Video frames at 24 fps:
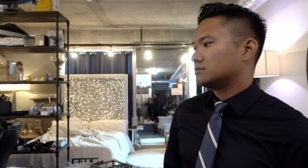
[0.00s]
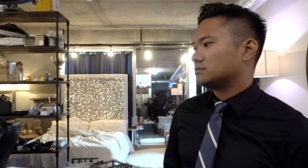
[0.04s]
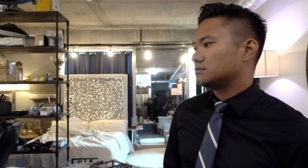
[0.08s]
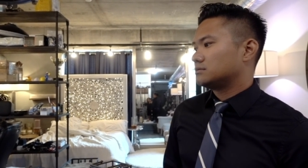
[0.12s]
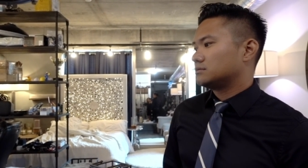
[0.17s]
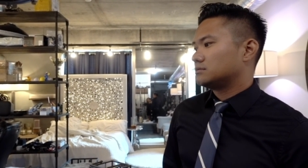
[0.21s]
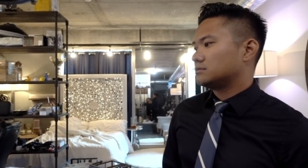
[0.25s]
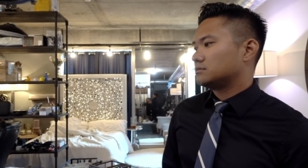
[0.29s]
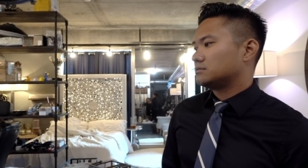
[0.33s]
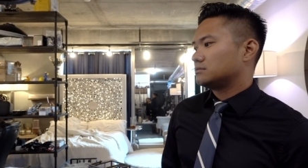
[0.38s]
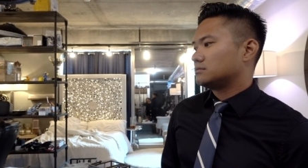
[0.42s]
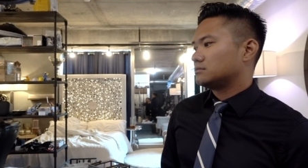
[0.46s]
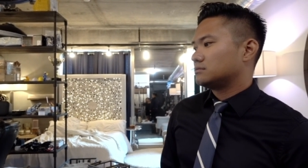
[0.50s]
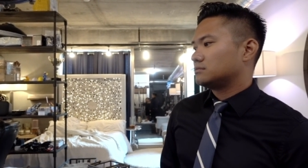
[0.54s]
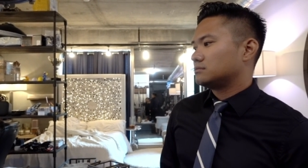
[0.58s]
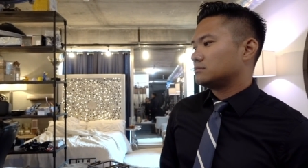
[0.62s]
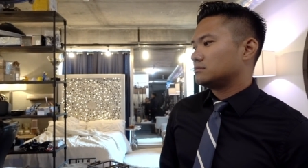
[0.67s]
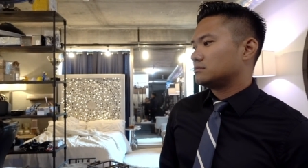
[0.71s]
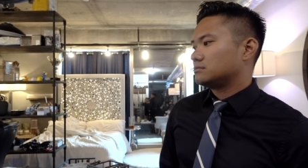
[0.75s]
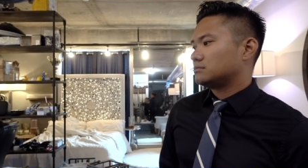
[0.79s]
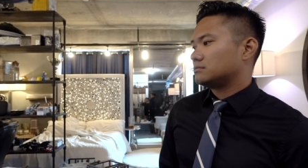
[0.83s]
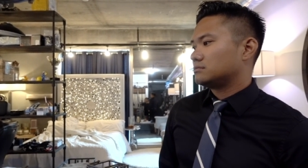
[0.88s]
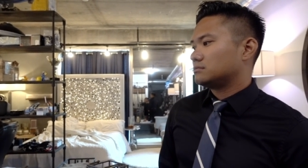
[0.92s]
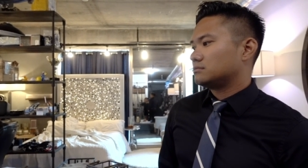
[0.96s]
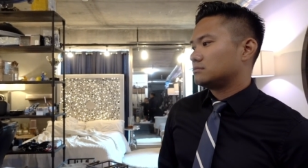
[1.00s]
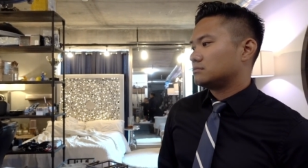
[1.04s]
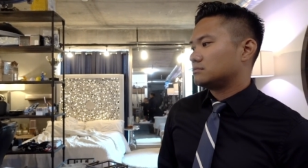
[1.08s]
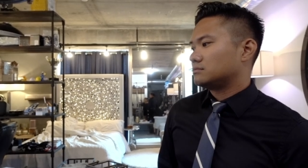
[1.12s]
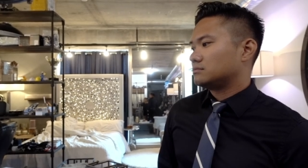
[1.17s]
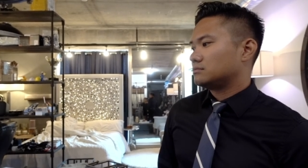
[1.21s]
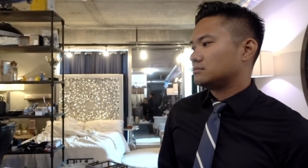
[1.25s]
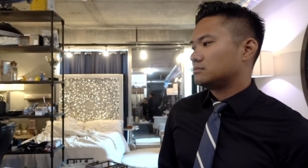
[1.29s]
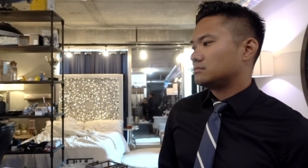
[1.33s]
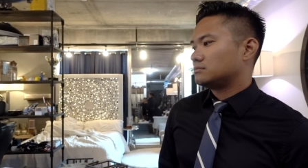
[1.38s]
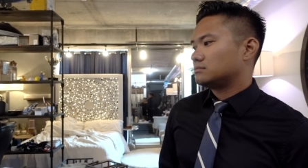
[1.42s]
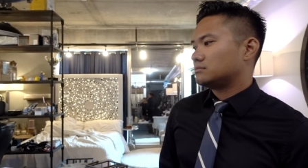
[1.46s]
You should definitely
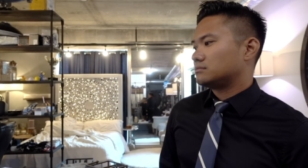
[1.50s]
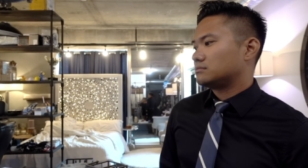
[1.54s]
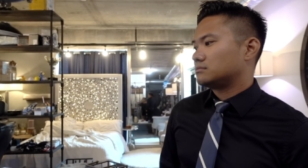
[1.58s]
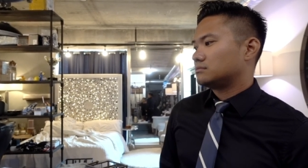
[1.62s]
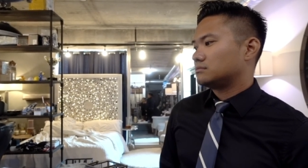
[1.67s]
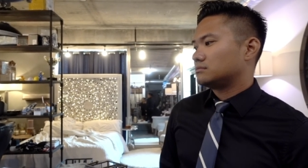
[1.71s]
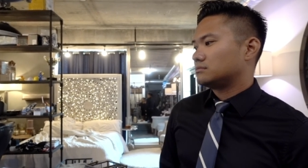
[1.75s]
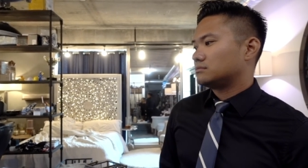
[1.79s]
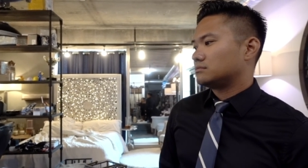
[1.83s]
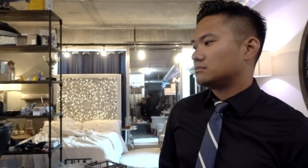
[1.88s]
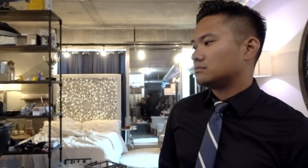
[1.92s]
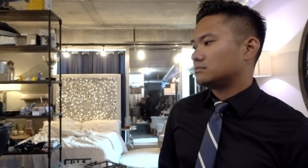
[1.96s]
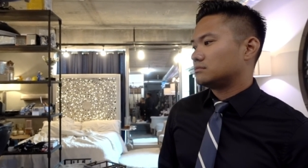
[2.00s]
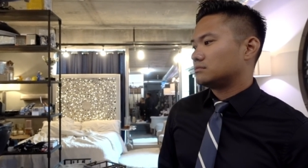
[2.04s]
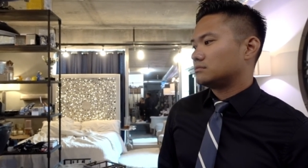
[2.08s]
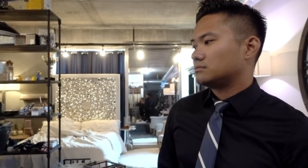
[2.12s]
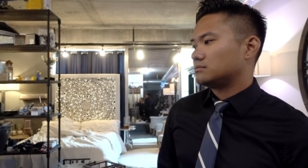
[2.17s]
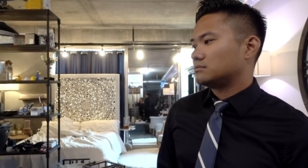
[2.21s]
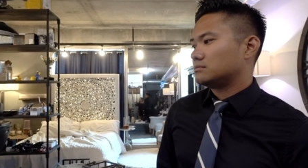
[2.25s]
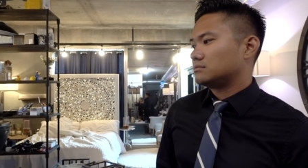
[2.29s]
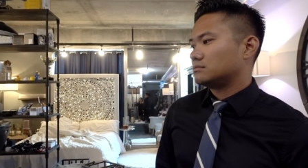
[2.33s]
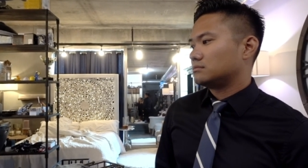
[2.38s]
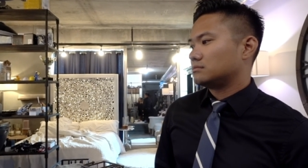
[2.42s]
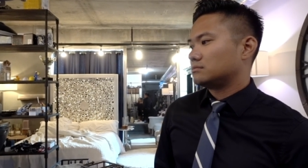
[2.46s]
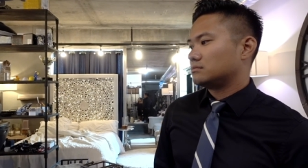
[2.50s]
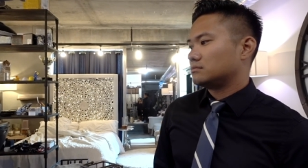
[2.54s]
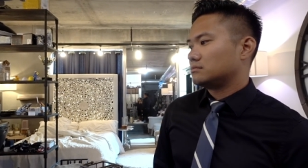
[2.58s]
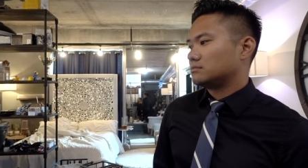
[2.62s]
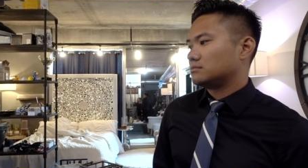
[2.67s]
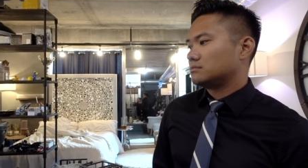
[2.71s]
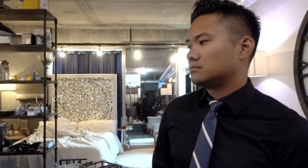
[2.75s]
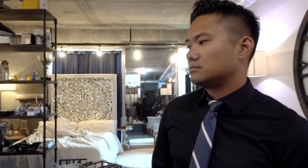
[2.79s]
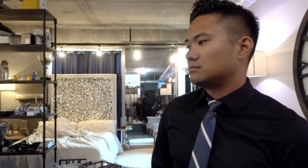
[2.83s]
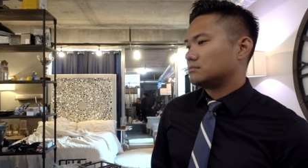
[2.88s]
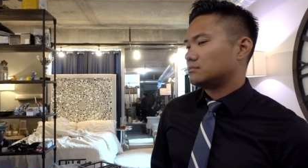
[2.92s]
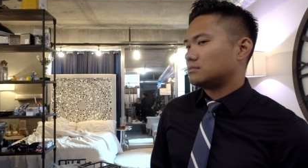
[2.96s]
get that business card
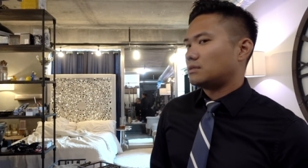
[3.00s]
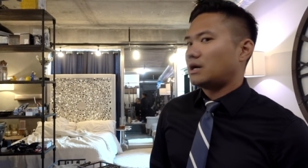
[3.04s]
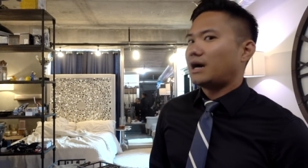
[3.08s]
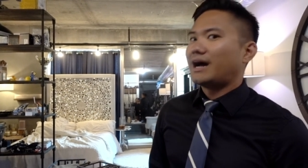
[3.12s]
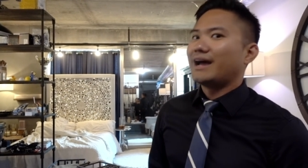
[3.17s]
quick.